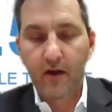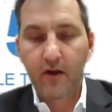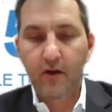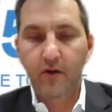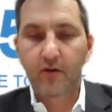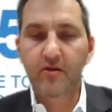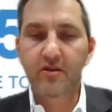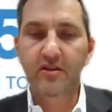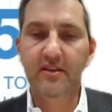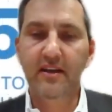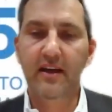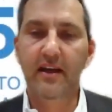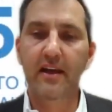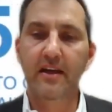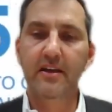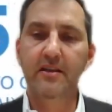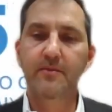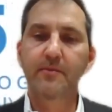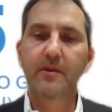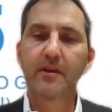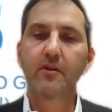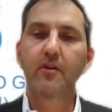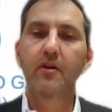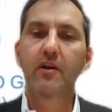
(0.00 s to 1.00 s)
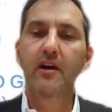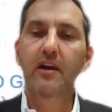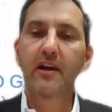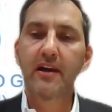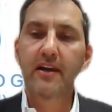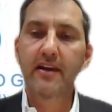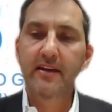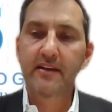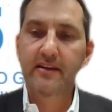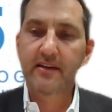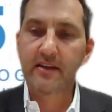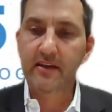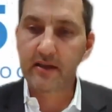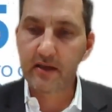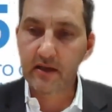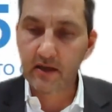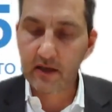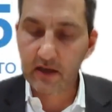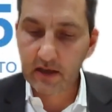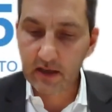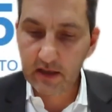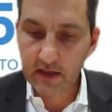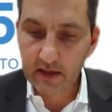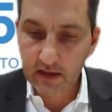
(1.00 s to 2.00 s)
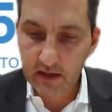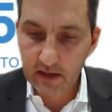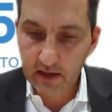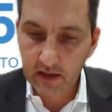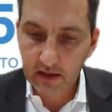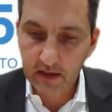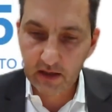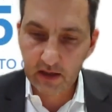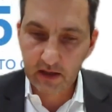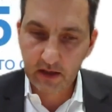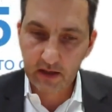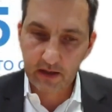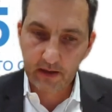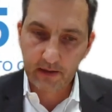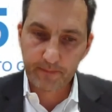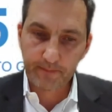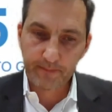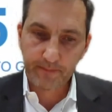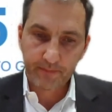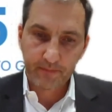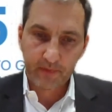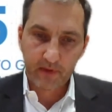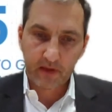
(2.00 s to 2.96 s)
Rusal has been a leading um,